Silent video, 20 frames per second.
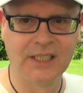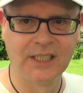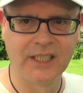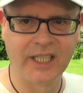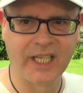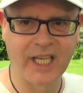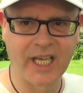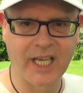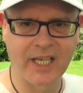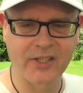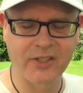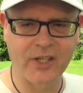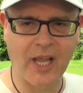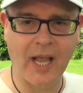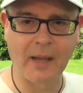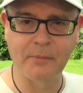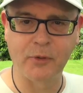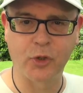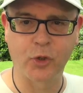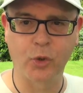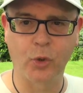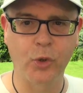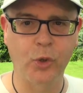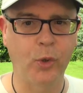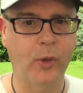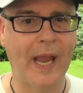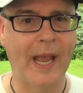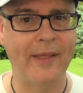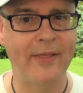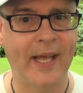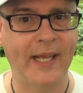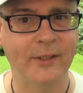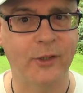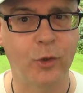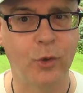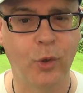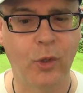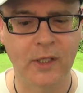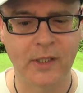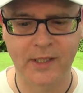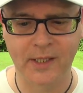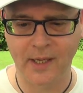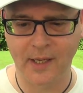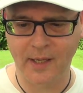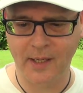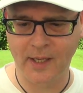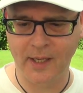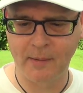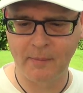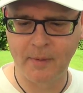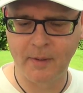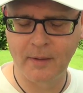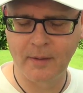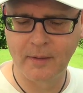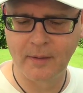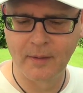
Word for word: Yes, I'm sure you get that all the time.